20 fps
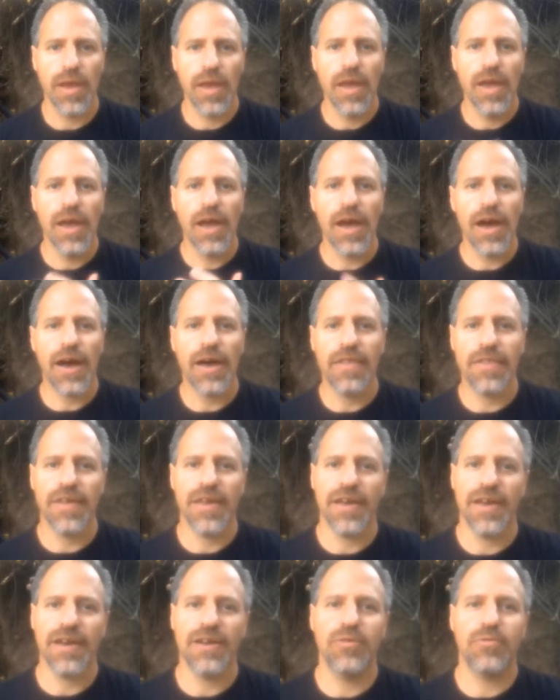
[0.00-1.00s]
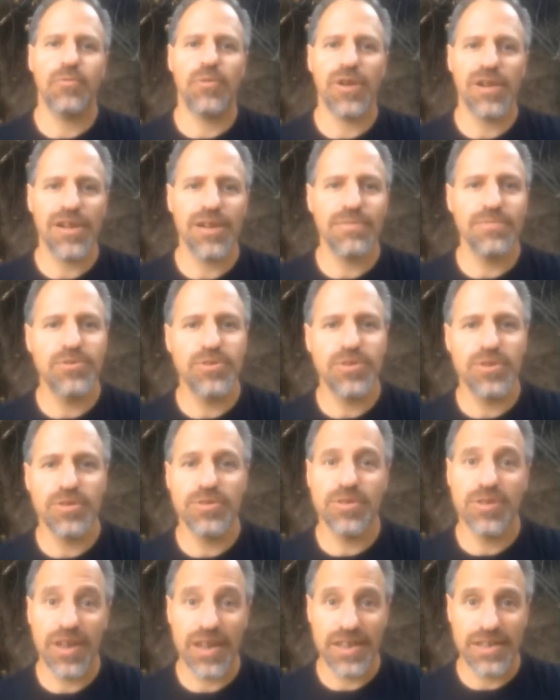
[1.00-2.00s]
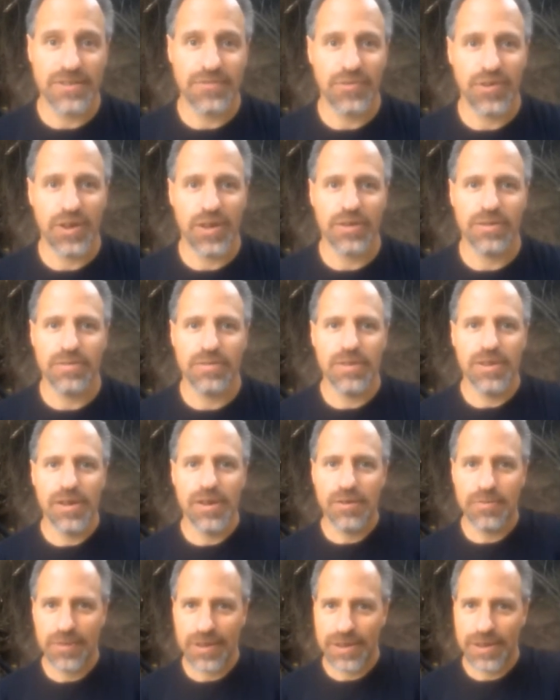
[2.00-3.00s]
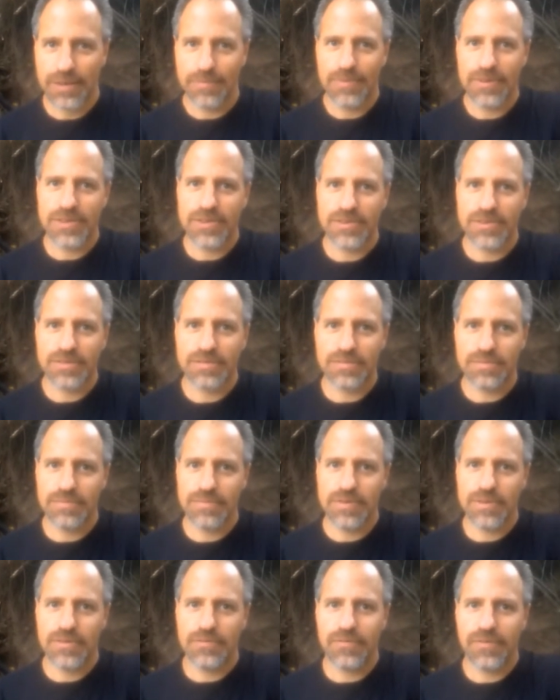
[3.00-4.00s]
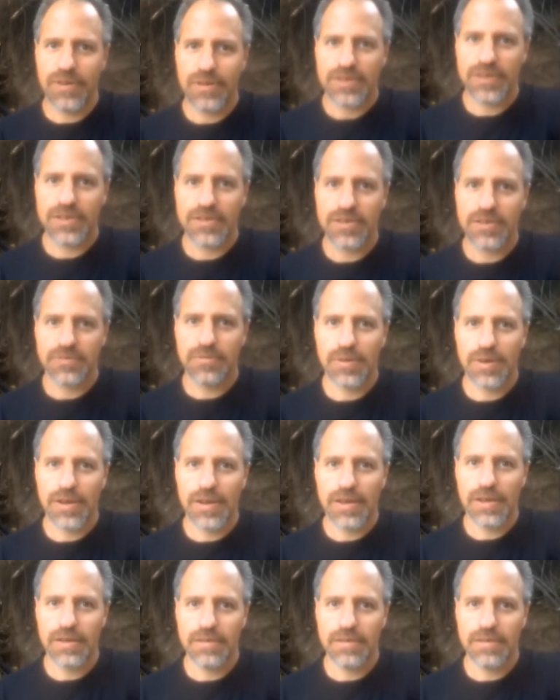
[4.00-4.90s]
Hi there, and welcome to today's video. Wait, let me just readjust this quickly.